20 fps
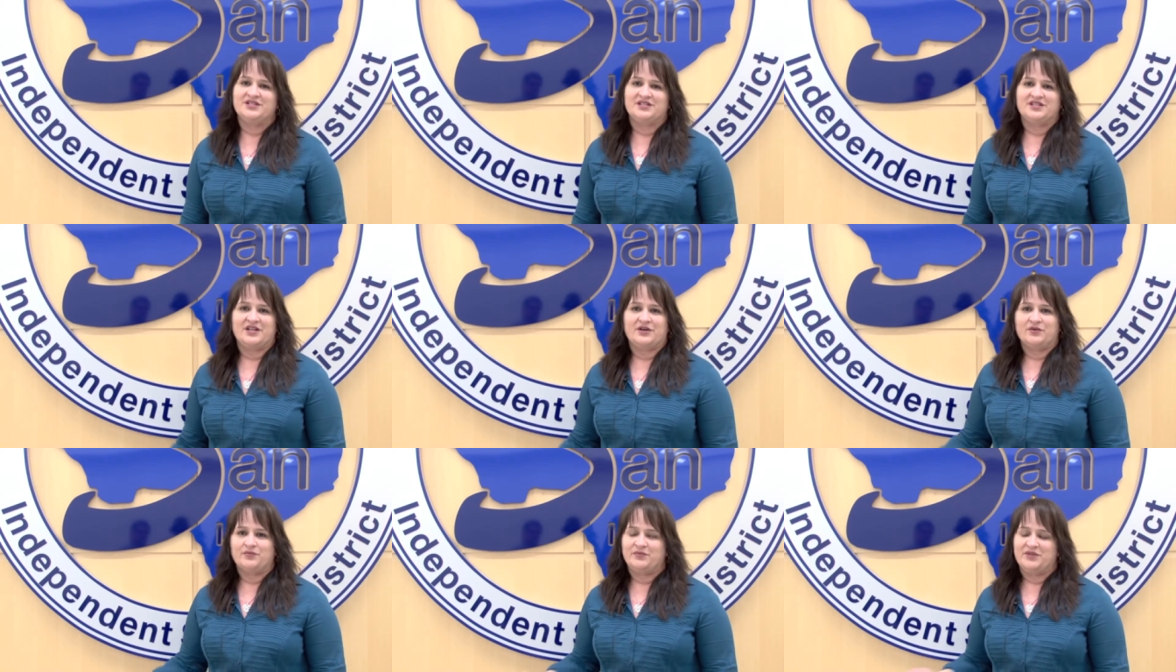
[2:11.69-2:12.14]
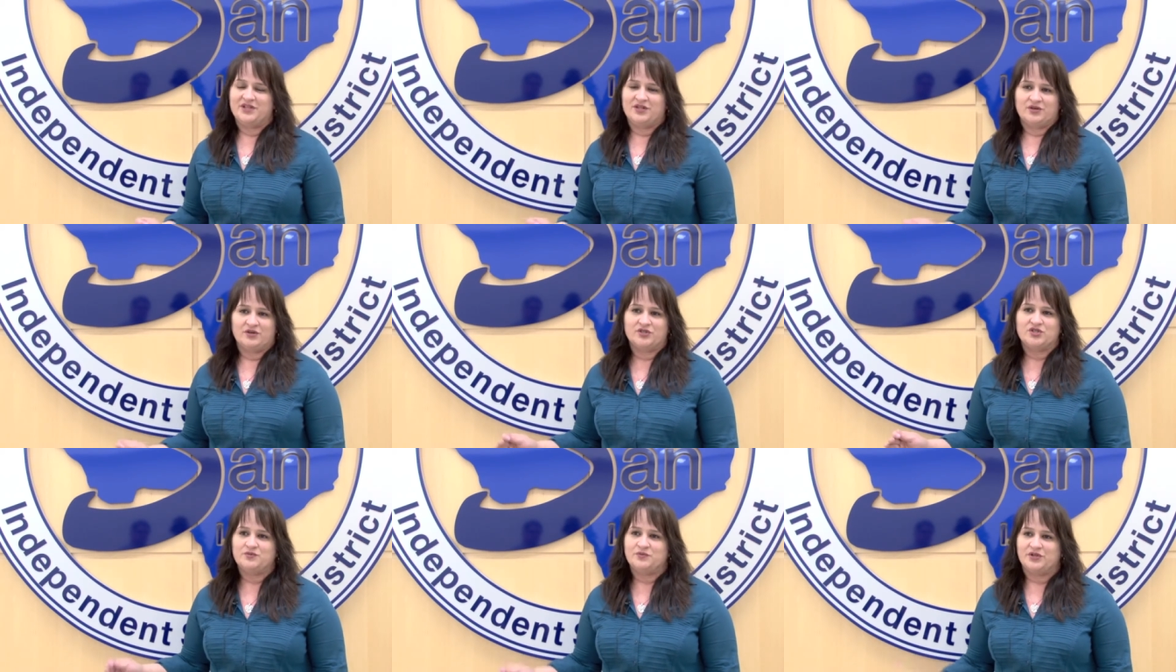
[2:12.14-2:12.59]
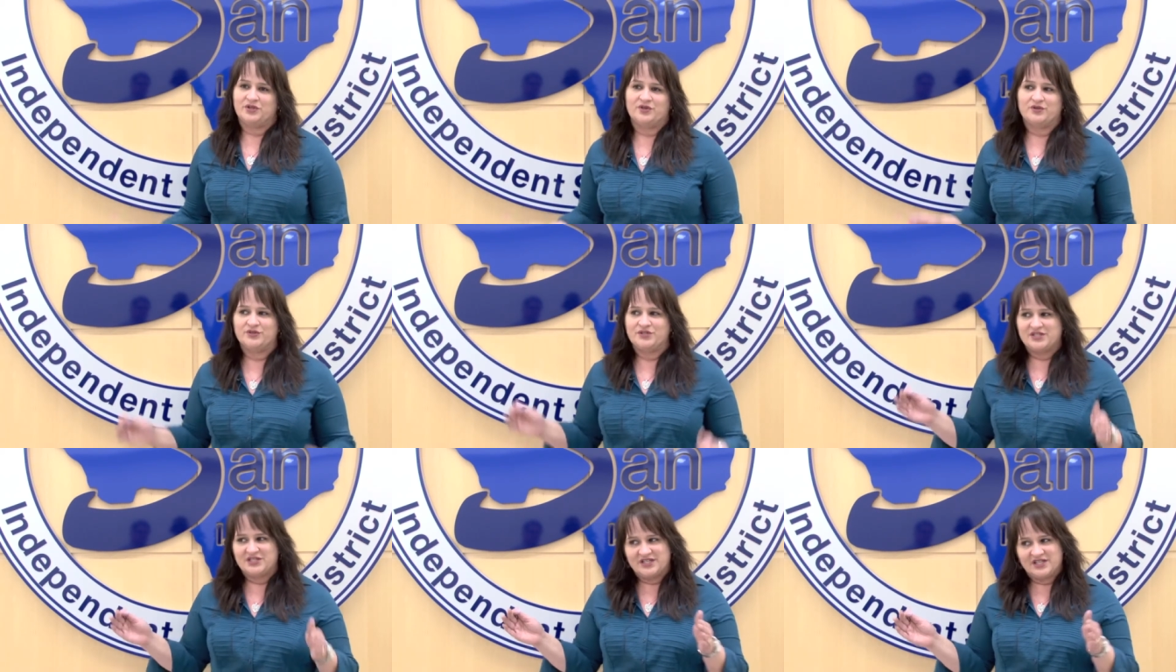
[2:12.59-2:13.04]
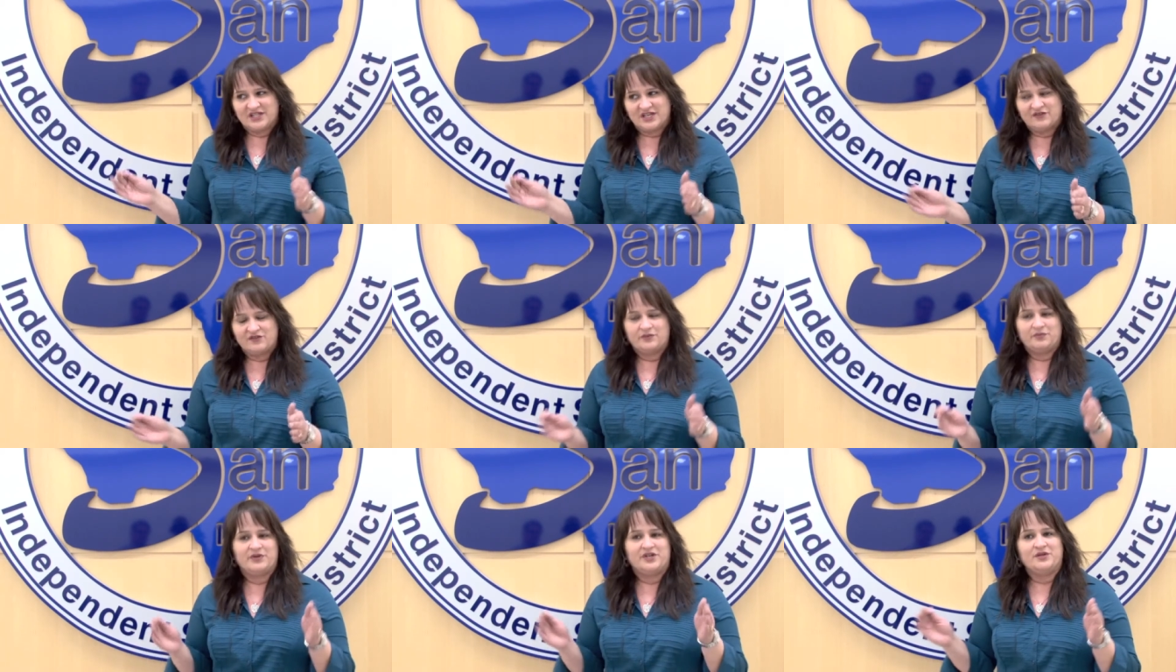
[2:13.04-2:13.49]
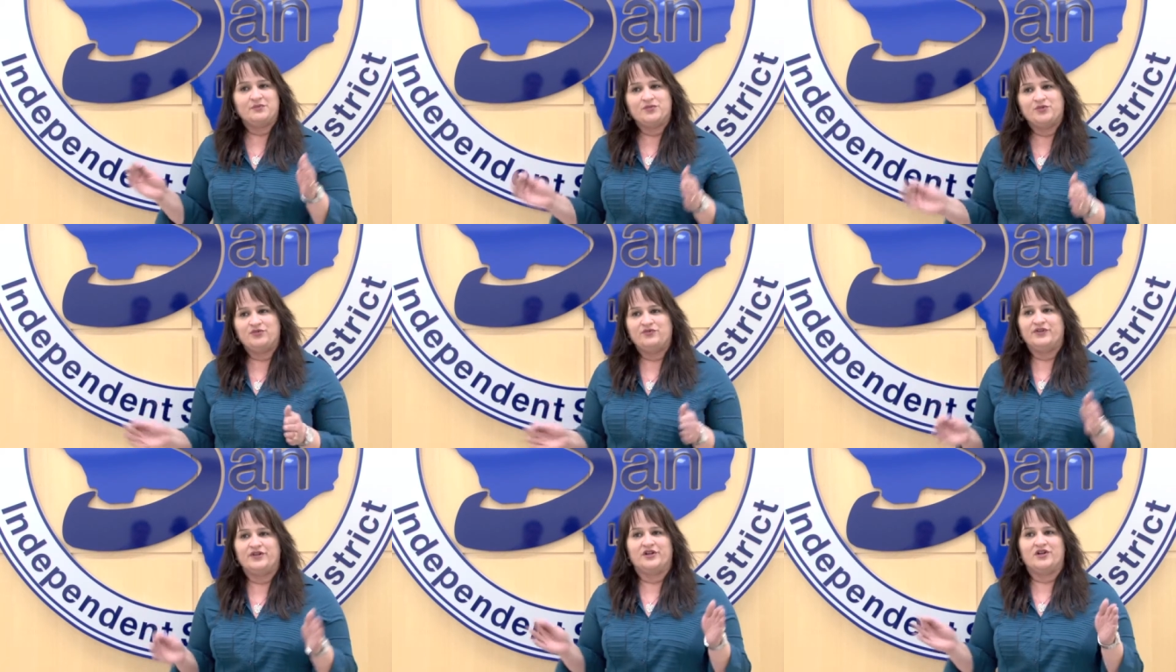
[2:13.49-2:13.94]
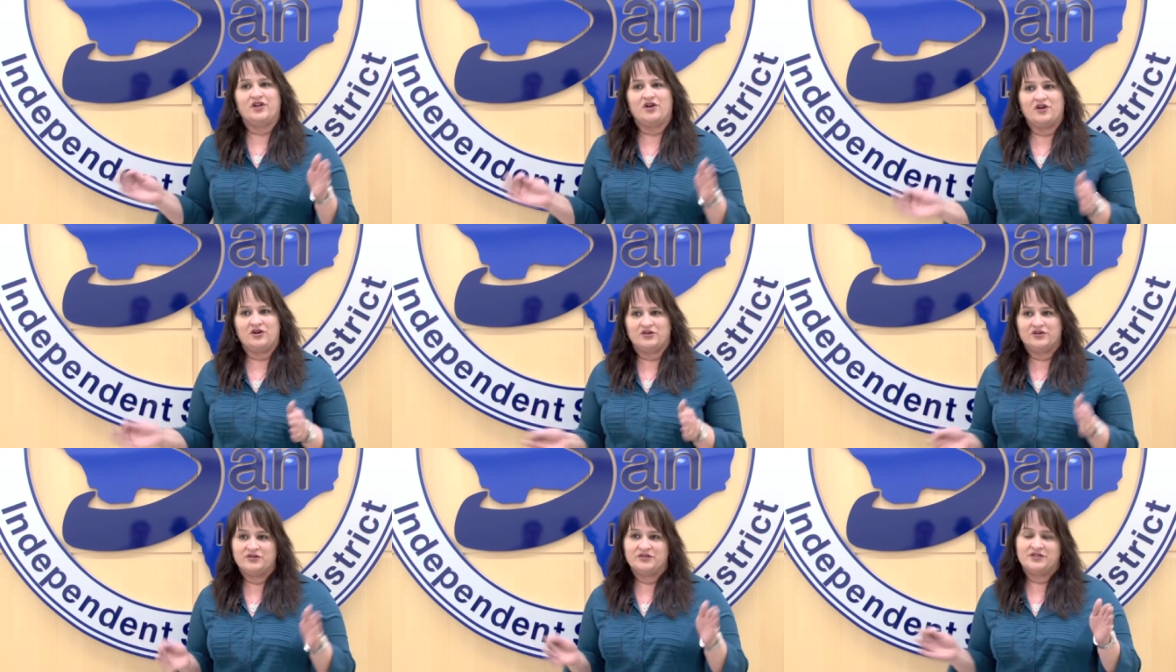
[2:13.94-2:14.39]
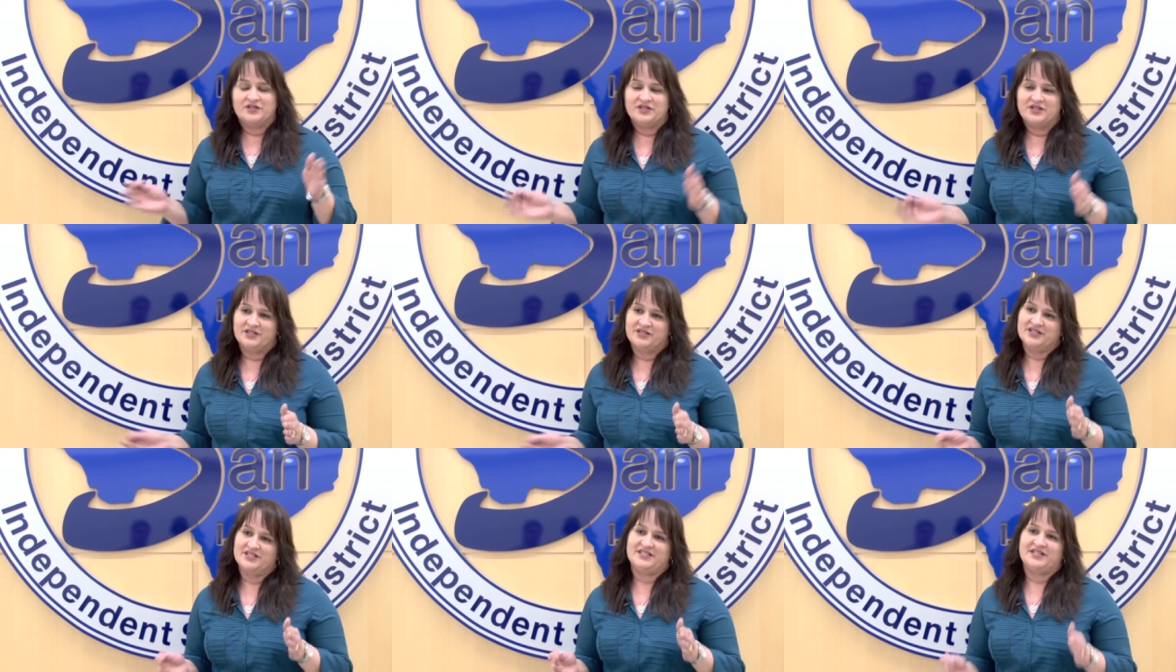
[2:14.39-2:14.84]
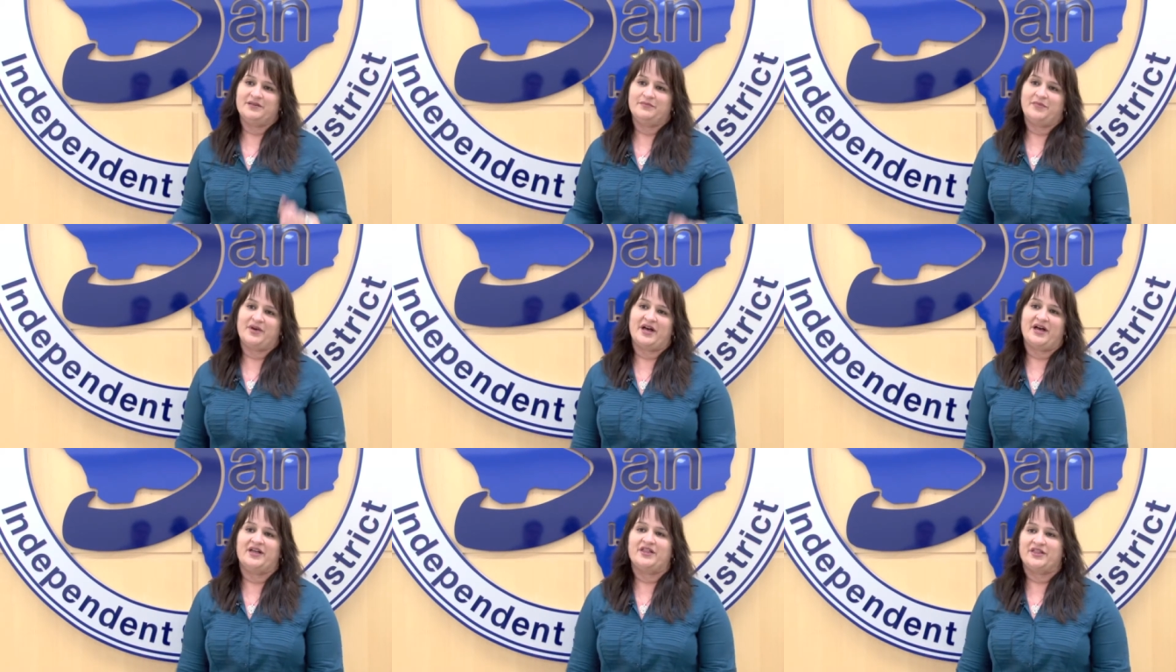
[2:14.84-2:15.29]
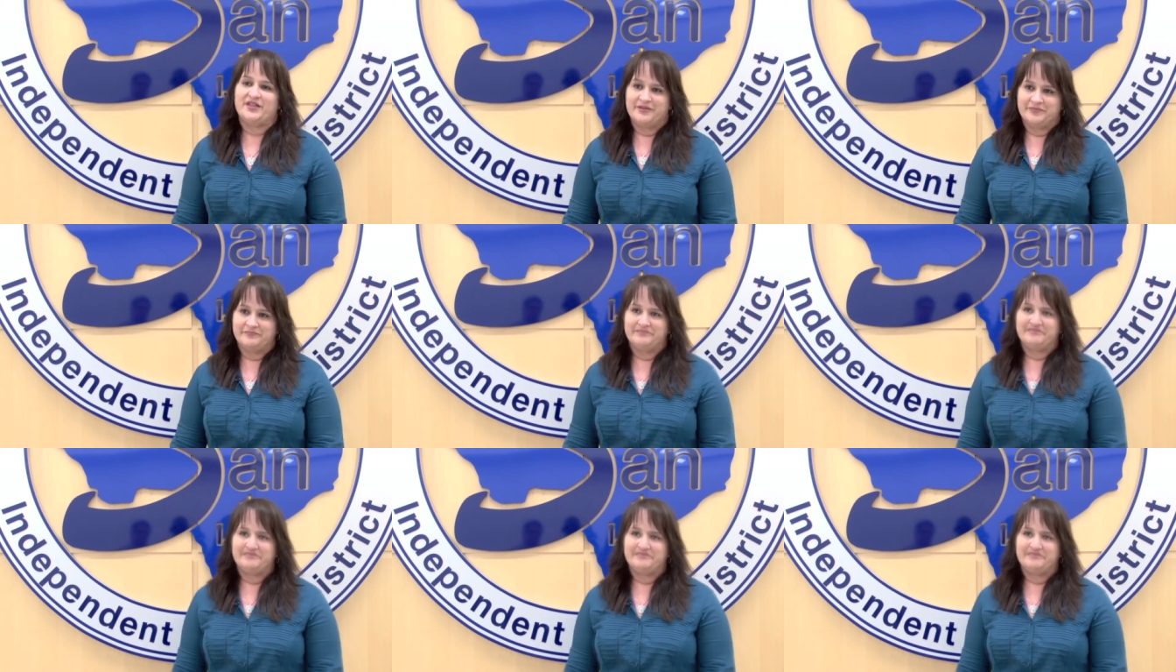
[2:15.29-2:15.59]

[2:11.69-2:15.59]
So that would be the ultimate goal is to get everybody moving along the same path.